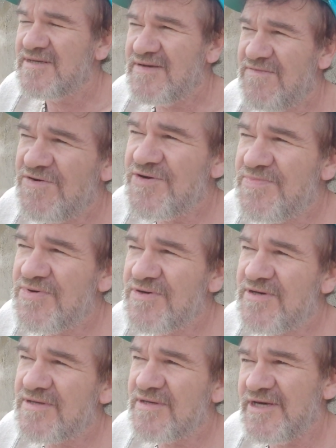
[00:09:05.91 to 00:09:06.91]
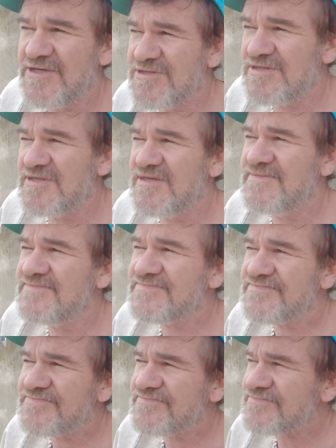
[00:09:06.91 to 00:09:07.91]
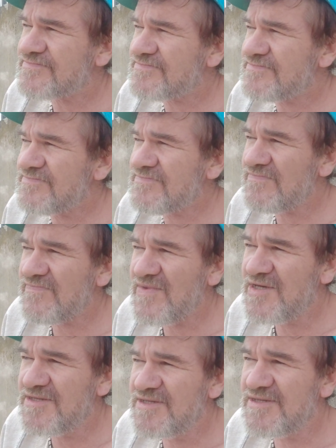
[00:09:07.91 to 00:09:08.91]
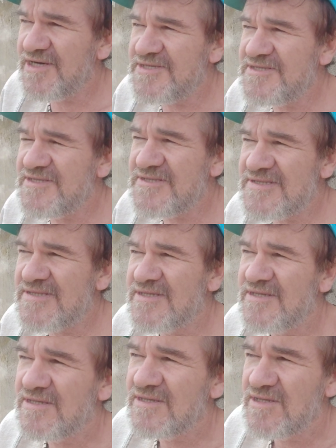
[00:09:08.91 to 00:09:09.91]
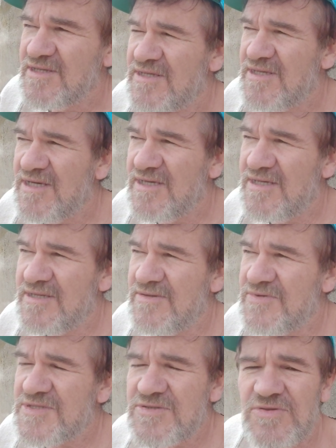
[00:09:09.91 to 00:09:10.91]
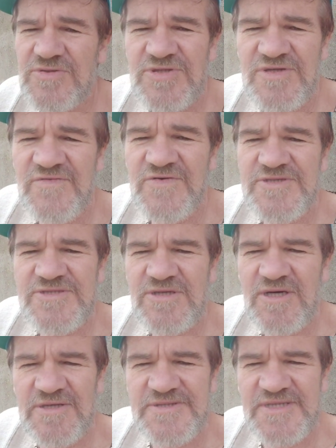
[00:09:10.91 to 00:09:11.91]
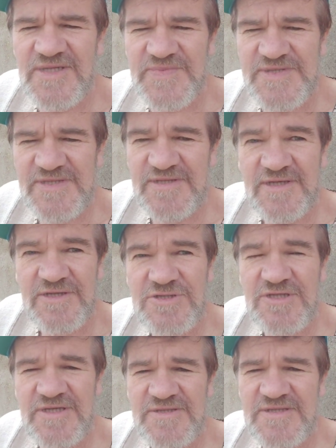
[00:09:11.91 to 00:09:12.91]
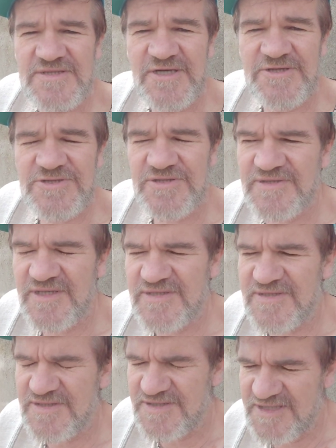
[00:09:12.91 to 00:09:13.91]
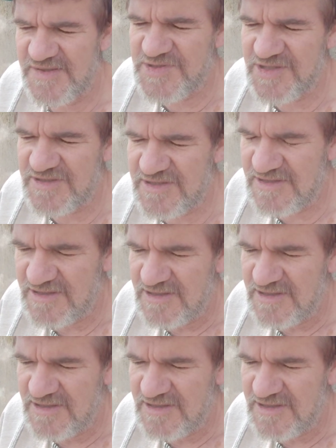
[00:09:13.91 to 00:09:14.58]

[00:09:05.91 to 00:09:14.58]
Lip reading: I wrote a book actually in the 90s. It was called Universal Concepts, and actually I did touch on that subject.